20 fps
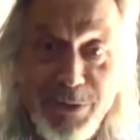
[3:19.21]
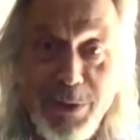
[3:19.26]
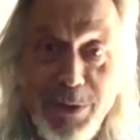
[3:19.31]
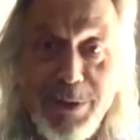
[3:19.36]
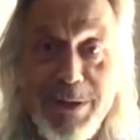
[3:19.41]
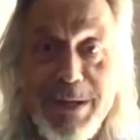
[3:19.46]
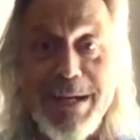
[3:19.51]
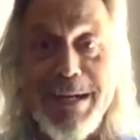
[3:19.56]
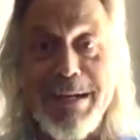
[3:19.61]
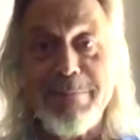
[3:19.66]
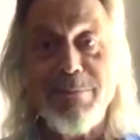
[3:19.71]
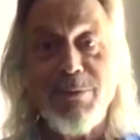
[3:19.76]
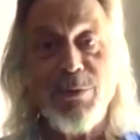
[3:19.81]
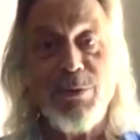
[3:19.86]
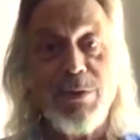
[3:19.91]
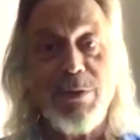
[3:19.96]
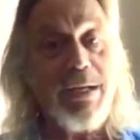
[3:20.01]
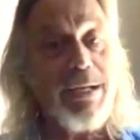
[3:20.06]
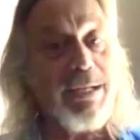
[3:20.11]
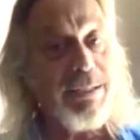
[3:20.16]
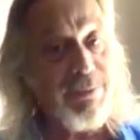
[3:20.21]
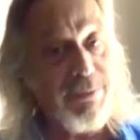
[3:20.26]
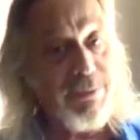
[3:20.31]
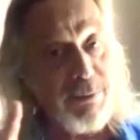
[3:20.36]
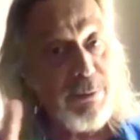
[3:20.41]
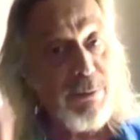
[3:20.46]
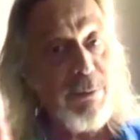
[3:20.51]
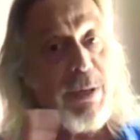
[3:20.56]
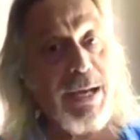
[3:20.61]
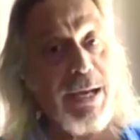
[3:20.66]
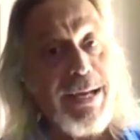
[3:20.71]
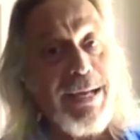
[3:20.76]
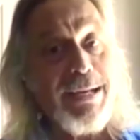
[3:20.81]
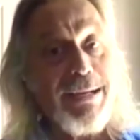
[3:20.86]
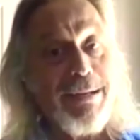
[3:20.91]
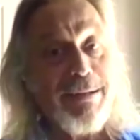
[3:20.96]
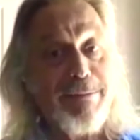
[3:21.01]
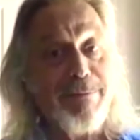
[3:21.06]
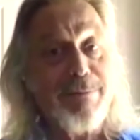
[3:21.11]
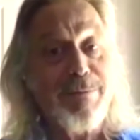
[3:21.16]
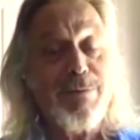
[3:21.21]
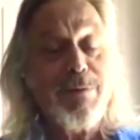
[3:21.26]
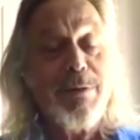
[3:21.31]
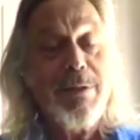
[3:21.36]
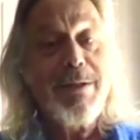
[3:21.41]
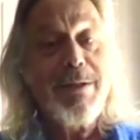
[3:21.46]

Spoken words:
Joe, I do have